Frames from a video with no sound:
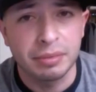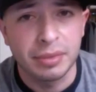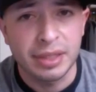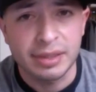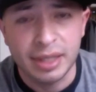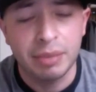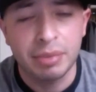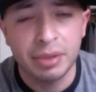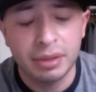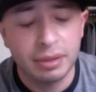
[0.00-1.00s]
doesn't
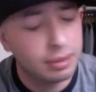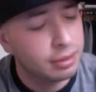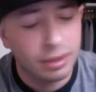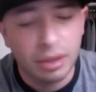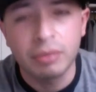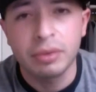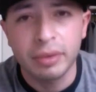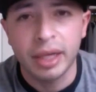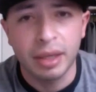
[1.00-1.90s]
happen, don't do that.